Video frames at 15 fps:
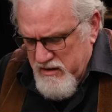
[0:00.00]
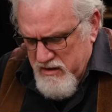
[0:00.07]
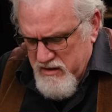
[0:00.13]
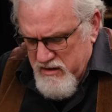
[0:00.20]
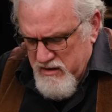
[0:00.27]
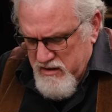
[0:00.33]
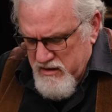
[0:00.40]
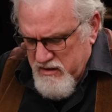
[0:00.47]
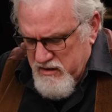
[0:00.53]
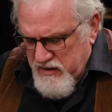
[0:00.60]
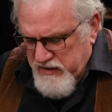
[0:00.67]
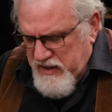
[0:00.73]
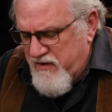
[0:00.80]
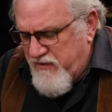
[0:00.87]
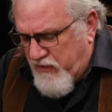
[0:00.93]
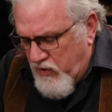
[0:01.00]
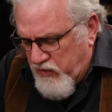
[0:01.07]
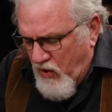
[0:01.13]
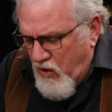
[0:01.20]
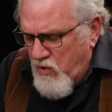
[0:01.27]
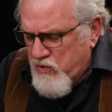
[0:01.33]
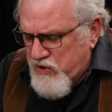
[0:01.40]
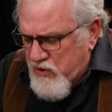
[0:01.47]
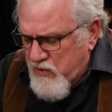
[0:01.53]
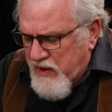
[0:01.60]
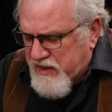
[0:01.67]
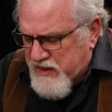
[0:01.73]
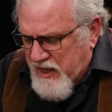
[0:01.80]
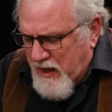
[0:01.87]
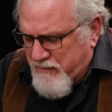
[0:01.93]
Mm-hmm. Say, for those who
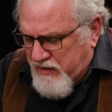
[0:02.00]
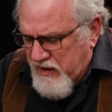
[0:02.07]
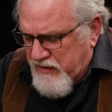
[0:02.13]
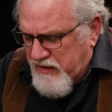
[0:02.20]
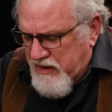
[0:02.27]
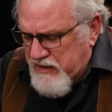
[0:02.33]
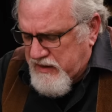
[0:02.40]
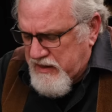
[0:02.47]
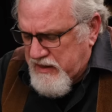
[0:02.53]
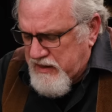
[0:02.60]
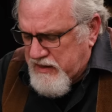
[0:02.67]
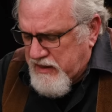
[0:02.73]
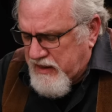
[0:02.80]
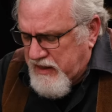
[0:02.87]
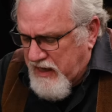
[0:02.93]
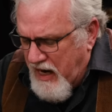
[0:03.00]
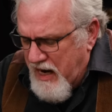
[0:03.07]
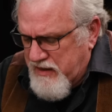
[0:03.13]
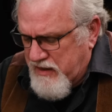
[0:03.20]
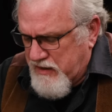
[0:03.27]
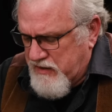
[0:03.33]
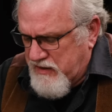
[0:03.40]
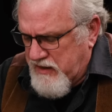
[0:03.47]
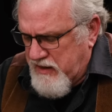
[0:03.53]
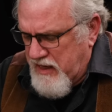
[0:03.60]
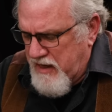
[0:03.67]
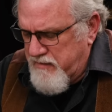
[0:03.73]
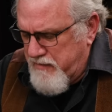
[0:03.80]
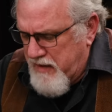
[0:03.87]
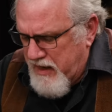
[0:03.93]
accept it, this is guidance
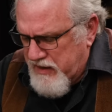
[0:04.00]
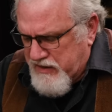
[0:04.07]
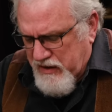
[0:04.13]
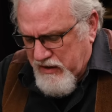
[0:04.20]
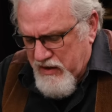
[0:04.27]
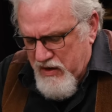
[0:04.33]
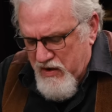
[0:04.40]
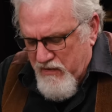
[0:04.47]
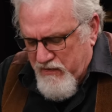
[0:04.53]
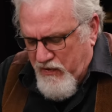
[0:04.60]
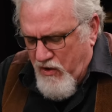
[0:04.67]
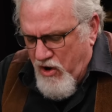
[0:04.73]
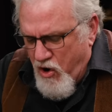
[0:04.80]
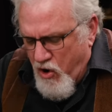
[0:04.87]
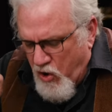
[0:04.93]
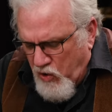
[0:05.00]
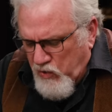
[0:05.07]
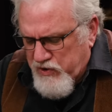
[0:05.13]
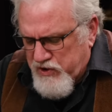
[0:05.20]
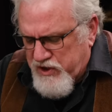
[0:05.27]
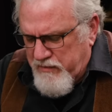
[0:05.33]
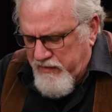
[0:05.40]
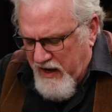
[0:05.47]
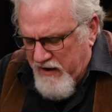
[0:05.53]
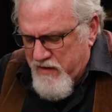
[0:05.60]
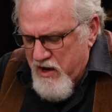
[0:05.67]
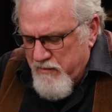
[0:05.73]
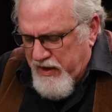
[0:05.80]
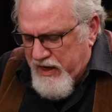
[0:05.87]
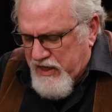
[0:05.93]
and medicine for a wholesome
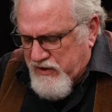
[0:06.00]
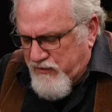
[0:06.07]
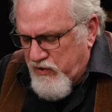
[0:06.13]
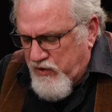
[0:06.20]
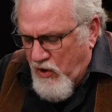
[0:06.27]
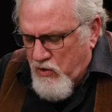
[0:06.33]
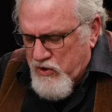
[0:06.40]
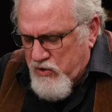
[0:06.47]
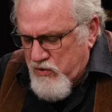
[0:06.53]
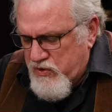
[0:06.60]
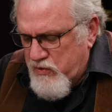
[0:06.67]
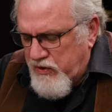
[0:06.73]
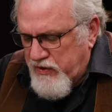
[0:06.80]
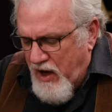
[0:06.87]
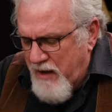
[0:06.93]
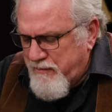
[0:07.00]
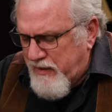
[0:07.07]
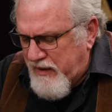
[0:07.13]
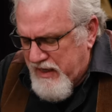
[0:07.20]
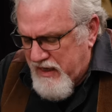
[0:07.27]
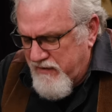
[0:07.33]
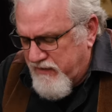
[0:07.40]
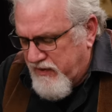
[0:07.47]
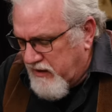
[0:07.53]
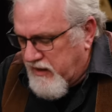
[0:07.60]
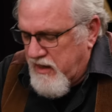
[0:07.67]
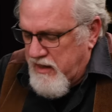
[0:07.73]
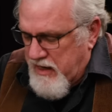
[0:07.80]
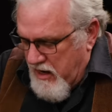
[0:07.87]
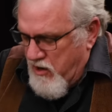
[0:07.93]
life. But as for those who do not believe that
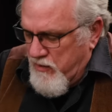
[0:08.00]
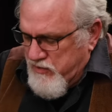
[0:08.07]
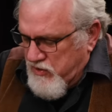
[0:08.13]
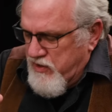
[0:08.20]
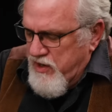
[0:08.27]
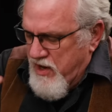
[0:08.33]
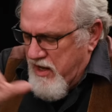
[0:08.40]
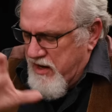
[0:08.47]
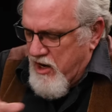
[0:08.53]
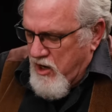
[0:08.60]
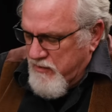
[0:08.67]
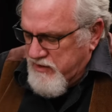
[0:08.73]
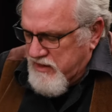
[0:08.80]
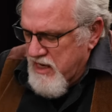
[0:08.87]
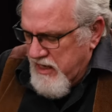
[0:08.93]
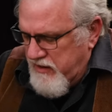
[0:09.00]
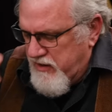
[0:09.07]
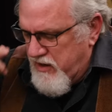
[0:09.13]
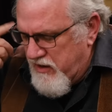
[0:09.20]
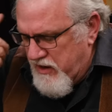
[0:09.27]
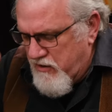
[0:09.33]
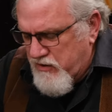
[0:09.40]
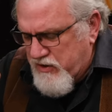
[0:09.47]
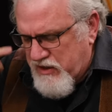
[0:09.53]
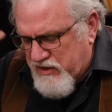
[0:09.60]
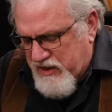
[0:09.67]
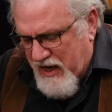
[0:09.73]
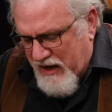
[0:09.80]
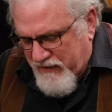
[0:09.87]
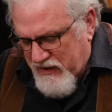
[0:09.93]
the Arabs or the non Arabs, in their ears is
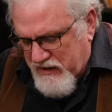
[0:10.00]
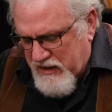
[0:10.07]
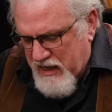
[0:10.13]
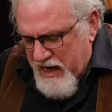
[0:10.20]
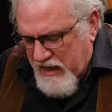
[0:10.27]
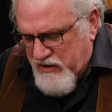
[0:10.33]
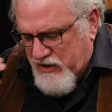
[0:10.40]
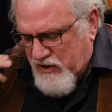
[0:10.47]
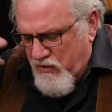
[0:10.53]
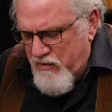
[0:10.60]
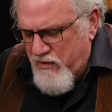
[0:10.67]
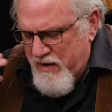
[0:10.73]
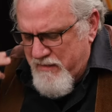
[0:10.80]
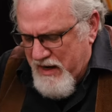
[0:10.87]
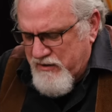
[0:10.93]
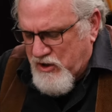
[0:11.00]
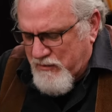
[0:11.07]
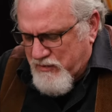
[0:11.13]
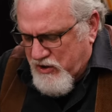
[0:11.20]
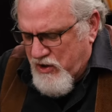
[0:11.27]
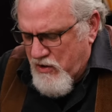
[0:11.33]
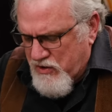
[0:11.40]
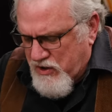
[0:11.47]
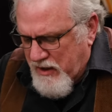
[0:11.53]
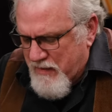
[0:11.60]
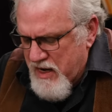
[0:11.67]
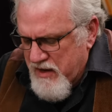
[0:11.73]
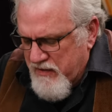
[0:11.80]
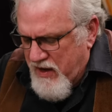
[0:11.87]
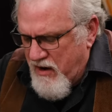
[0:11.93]
deafness, and so it remains obscure to them.
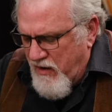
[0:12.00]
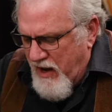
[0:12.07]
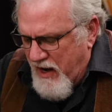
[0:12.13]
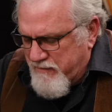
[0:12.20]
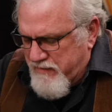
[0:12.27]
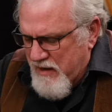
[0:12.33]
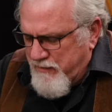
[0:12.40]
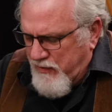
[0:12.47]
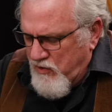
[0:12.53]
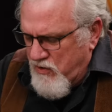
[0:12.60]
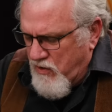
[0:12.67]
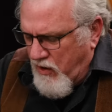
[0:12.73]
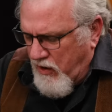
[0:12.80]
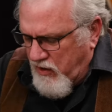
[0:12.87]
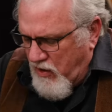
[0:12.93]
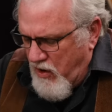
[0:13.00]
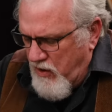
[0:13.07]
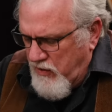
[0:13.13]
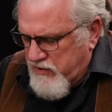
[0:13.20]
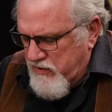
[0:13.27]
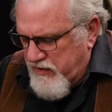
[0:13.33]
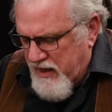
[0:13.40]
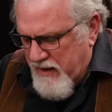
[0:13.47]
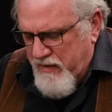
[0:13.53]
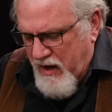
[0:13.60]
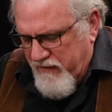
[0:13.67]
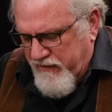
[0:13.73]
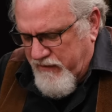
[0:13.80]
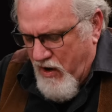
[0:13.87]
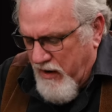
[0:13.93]
They are like people who are called to them
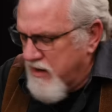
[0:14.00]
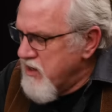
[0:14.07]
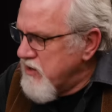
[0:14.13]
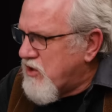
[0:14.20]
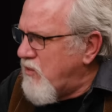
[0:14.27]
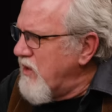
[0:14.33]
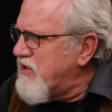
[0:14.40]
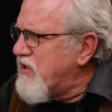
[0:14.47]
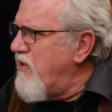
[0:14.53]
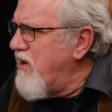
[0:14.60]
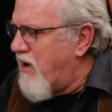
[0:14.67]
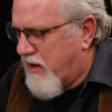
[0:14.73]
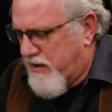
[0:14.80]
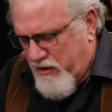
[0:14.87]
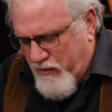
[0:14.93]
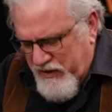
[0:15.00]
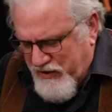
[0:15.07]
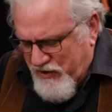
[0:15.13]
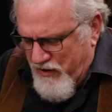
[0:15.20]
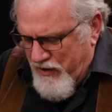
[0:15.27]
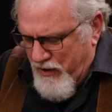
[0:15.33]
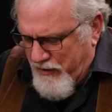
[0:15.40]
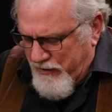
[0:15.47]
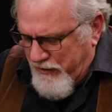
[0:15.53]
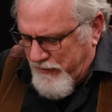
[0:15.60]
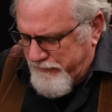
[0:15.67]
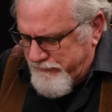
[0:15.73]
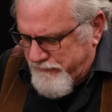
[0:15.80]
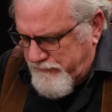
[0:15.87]
afar. So, what's going on here? What's going on here?